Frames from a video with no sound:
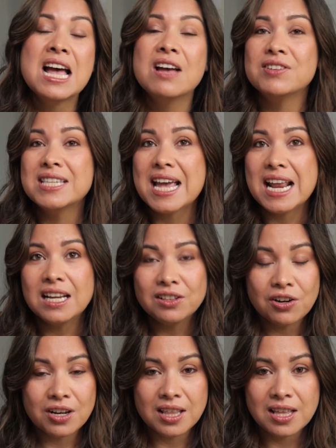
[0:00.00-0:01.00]
If it's any
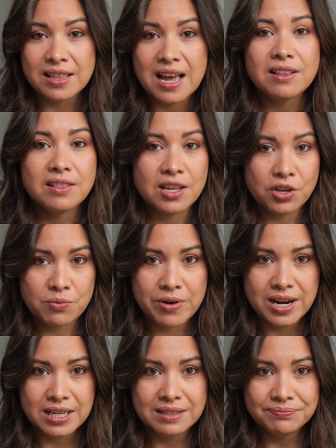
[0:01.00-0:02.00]
longer than that, then you're
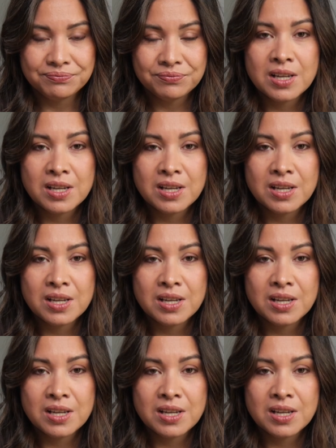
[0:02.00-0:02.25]
pregnant.